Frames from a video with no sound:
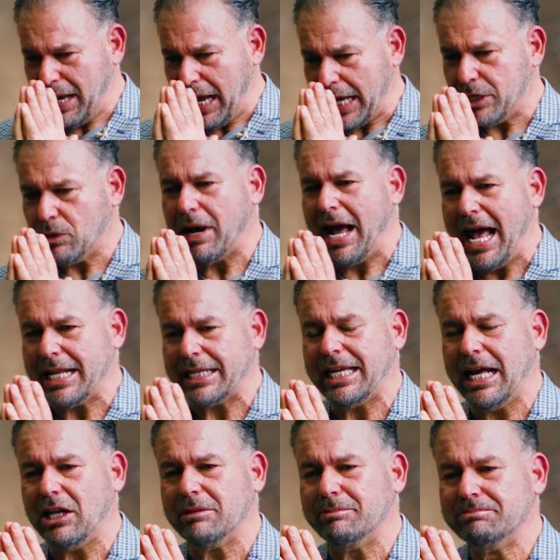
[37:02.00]
I knew I had to
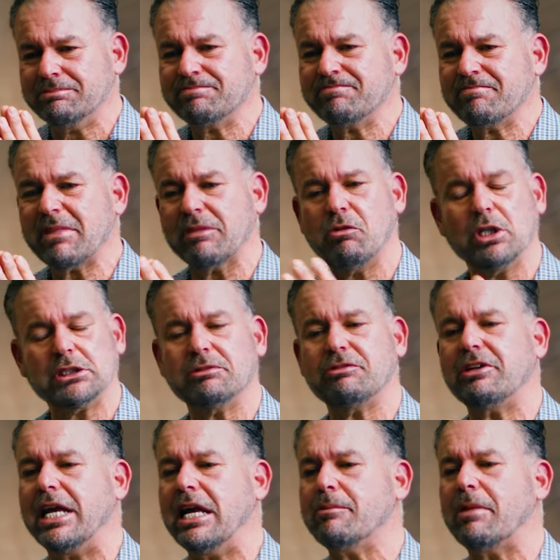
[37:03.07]
tell him. If it
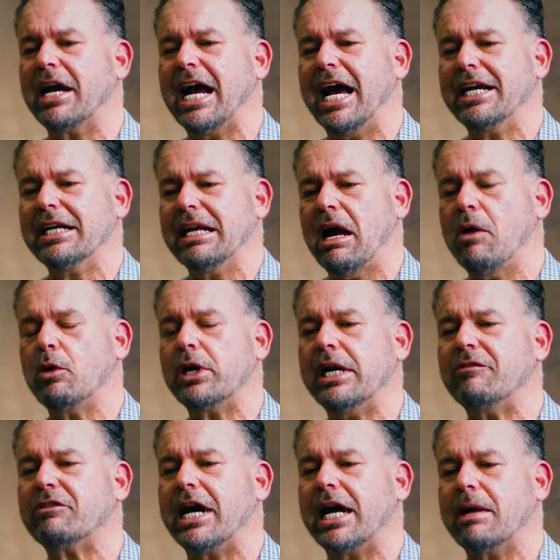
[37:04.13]
wasn't for him, I, got, I wouldn't
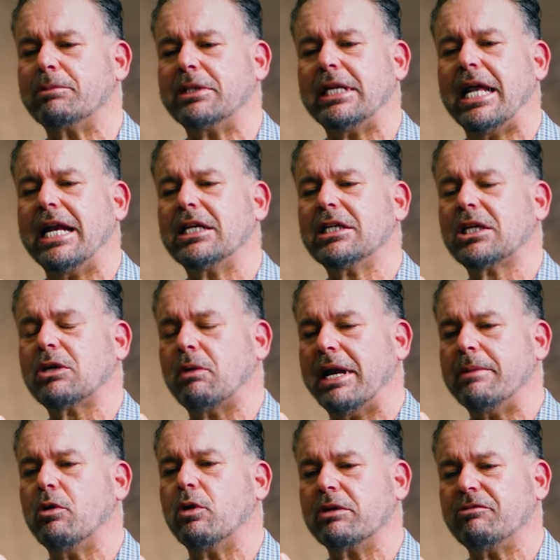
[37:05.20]
have ever got up to that
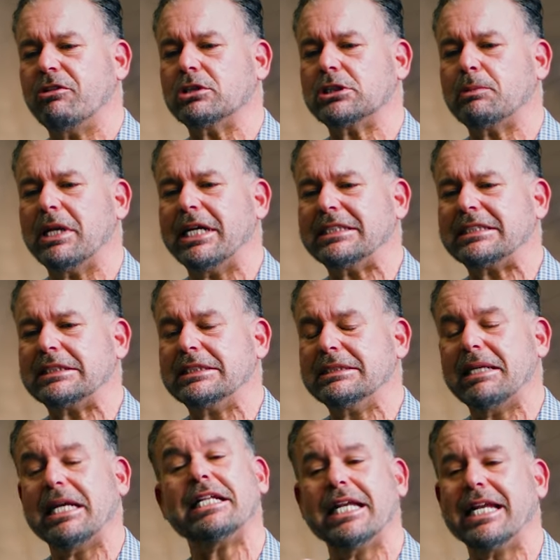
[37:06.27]
Graymoor in the first place.
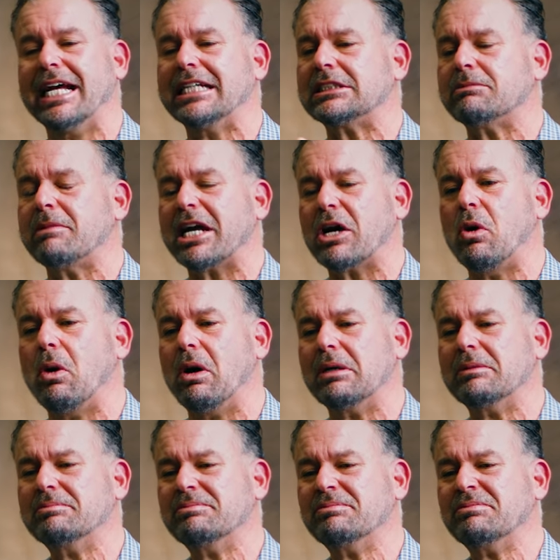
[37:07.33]
And he did answer my
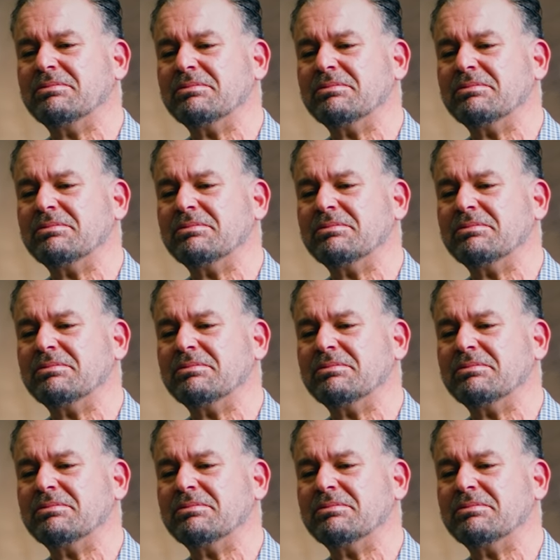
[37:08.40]
call.